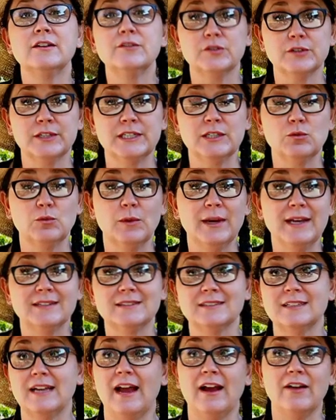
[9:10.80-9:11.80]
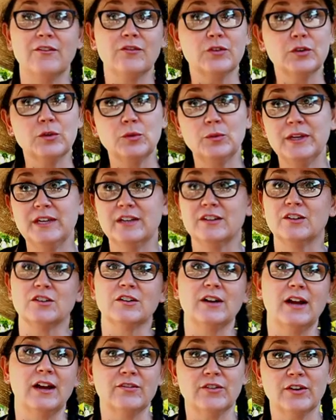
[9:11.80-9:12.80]
of green waste every week
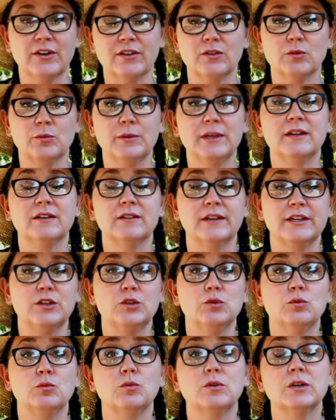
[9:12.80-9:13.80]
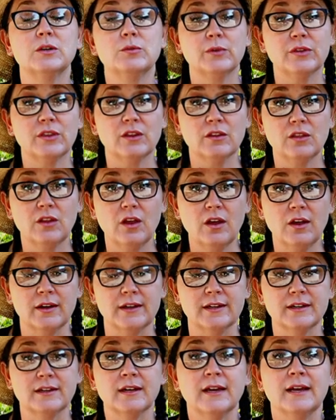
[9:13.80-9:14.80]
or every other week like you would with a
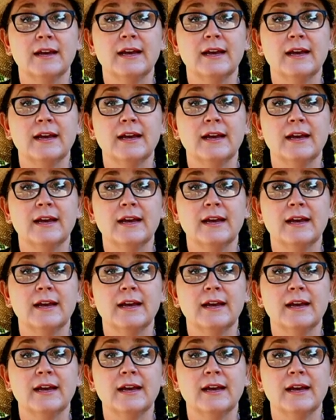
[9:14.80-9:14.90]
lawn.